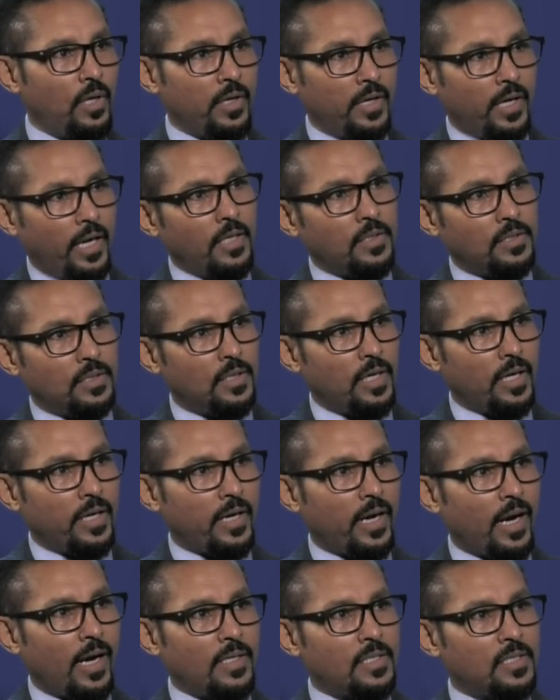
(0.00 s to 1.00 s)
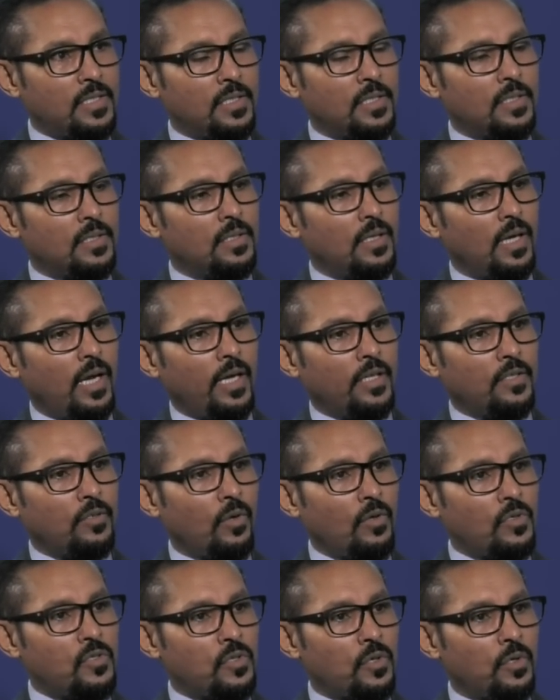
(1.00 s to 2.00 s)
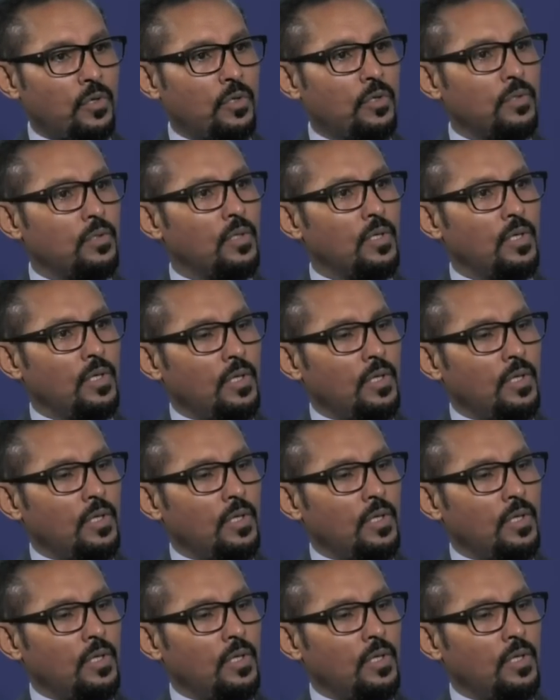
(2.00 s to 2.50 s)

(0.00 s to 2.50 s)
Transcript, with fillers: irrigated agriculture and also